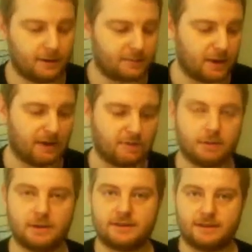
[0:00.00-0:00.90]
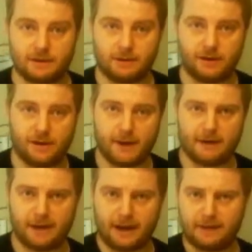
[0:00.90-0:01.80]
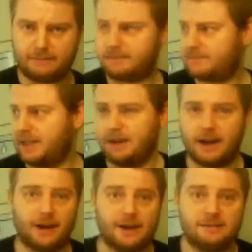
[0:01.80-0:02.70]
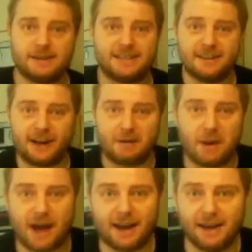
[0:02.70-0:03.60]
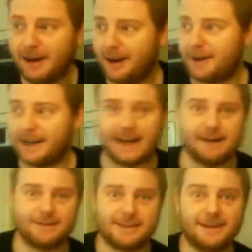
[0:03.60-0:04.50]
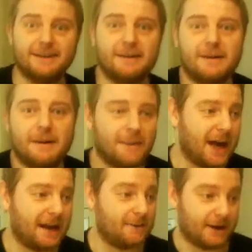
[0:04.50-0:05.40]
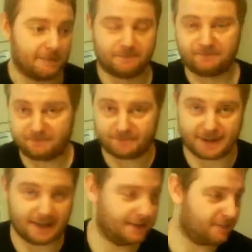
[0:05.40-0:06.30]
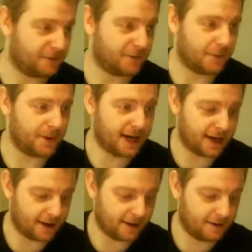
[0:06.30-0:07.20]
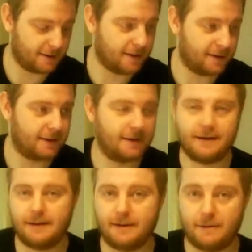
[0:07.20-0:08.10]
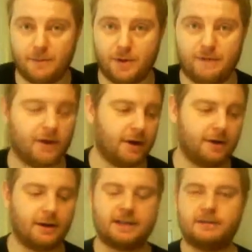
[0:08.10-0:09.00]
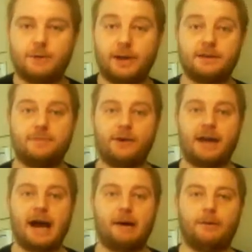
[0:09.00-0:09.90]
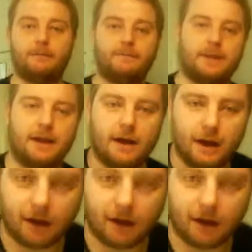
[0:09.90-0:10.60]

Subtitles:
believable as a story about a guy who dresses like a bat and a load of clowns are. But anyway, before we move on, I just wanted to point out that